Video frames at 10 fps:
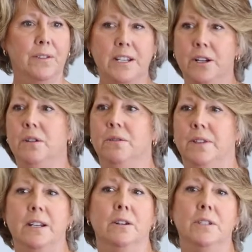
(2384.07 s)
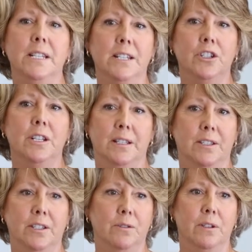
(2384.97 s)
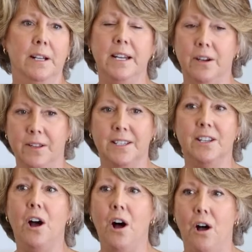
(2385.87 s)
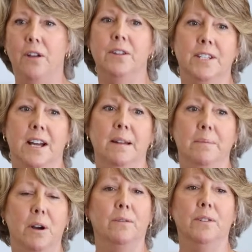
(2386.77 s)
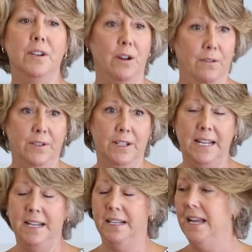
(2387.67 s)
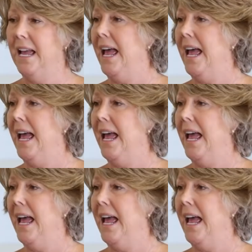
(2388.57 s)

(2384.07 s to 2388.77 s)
They don't teach it in school. I hear this all the time, over and over again.